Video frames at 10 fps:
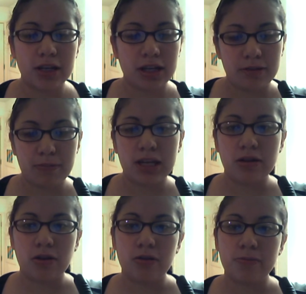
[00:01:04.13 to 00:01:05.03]
can make
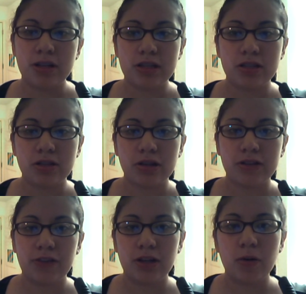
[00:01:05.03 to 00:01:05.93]
your own pleated
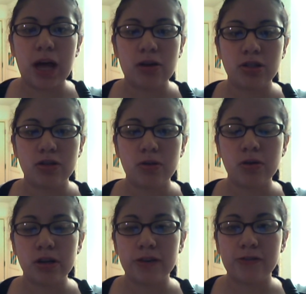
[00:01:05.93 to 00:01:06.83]
skirt if you know how to,
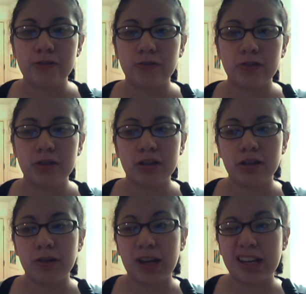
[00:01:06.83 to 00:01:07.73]
or if
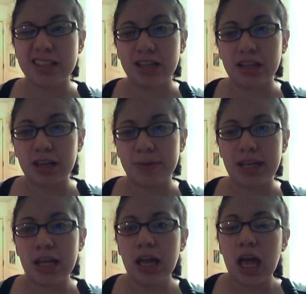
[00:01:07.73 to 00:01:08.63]
you kind of suck like
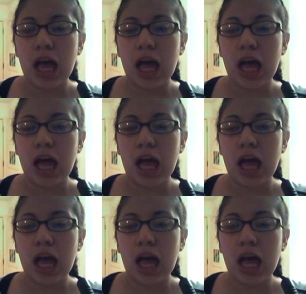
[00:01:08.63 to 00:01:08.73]
me.